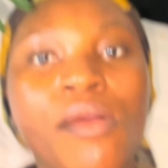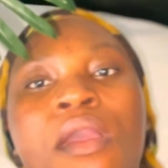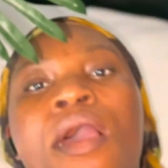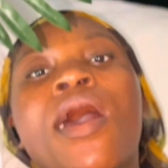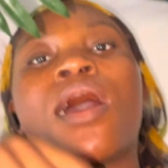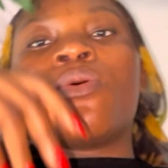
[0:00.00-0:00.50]

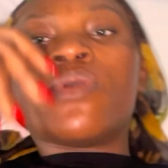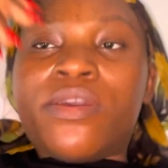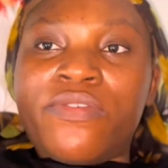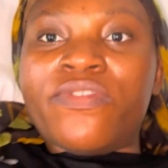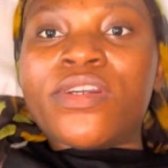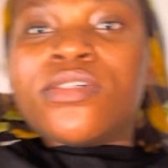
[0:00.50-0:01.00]

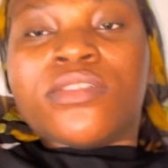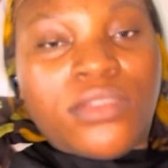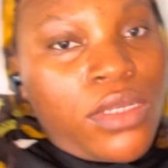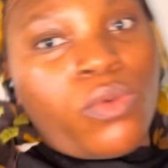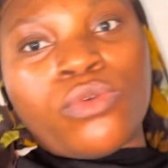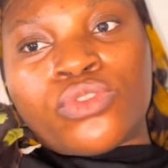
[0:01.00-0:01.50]
However,
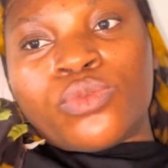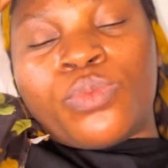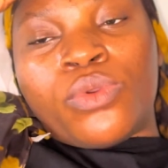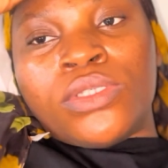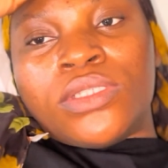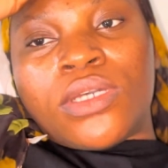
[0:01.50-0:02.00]
I want to
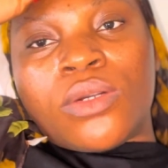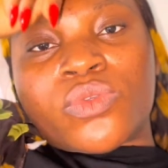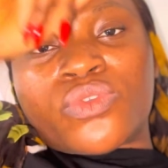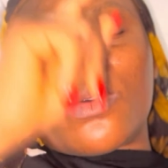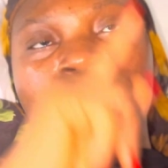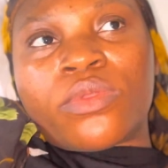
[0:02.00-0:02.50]
point out
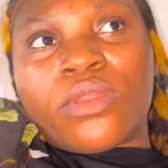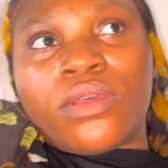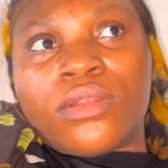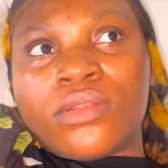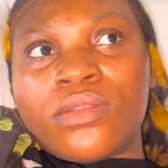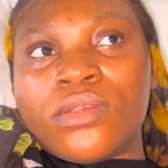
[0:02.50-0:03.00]

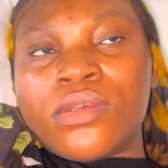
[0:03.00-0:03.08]
something.